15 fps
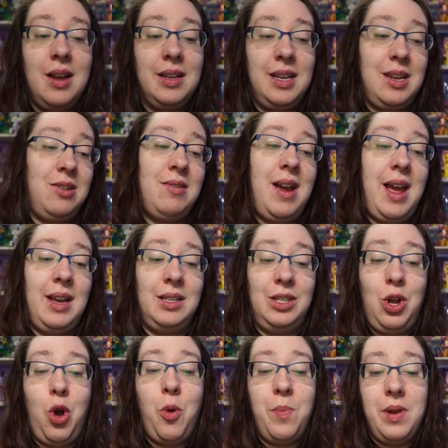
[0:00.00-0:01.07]
Kinder Eggs
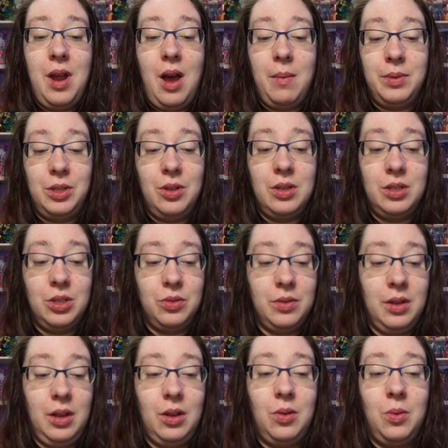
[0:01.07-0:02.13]
to open up. So this is
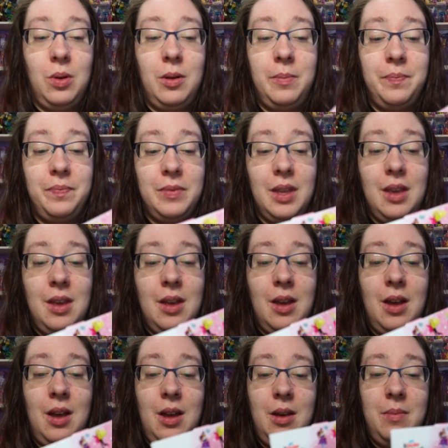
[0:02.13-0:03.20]
really cool.
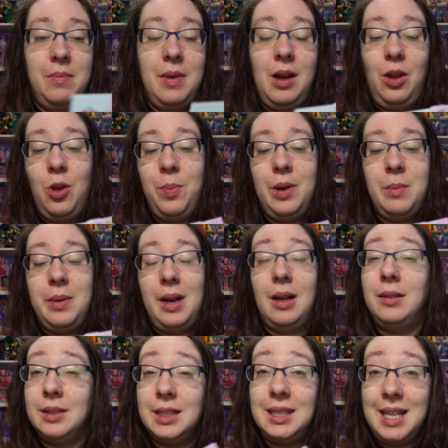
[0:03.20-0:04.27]
I'll open them and
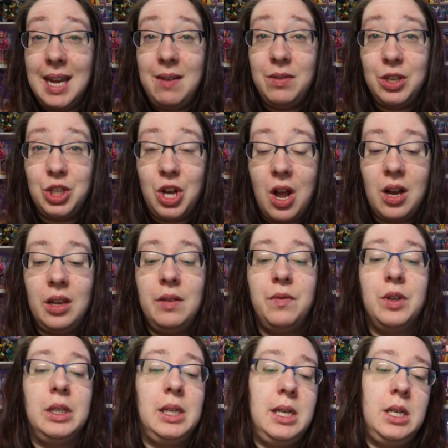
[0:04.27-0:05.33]
I'll save the chocolate
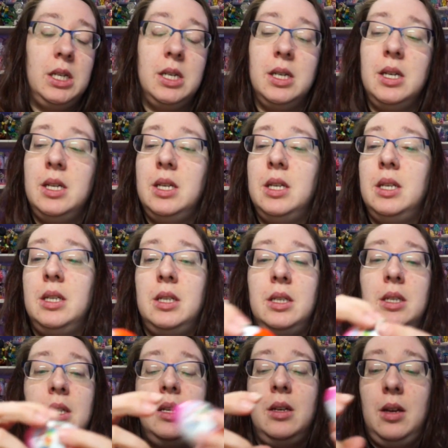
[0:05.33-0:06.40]
for later.
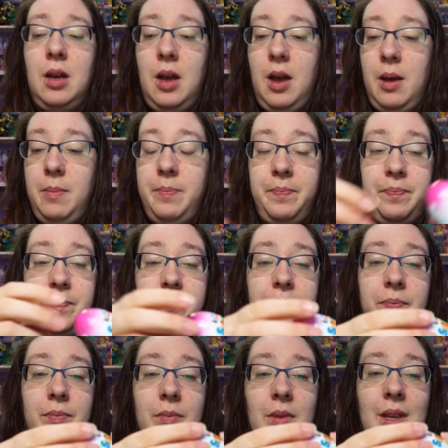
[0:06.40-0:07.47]
I
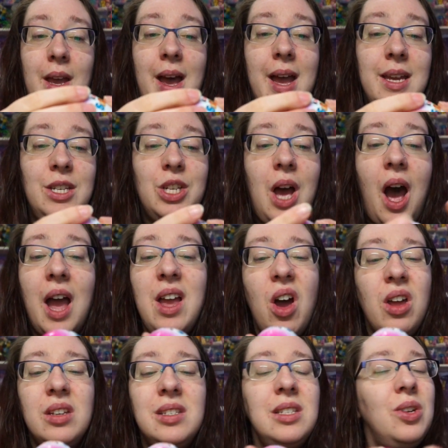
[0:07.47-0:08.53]

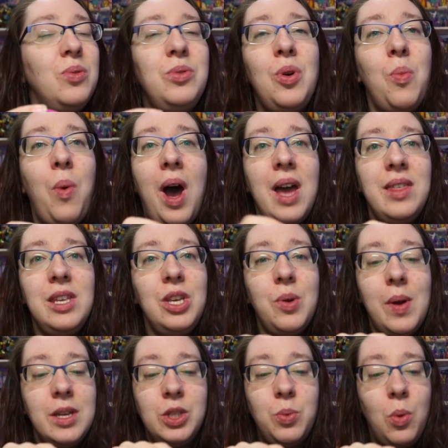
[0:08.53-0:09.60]
honestly don't know why the
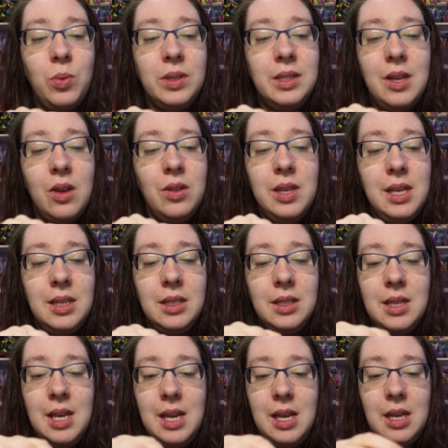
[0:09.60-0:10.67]
US won't sell these
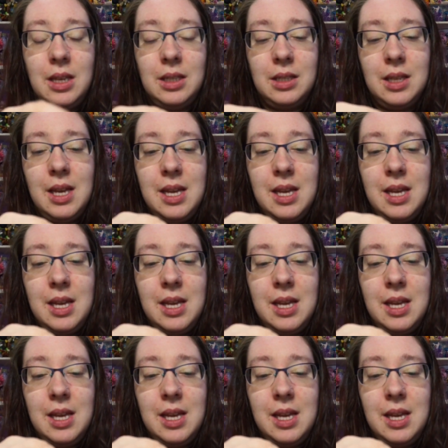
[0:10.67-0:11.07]
things.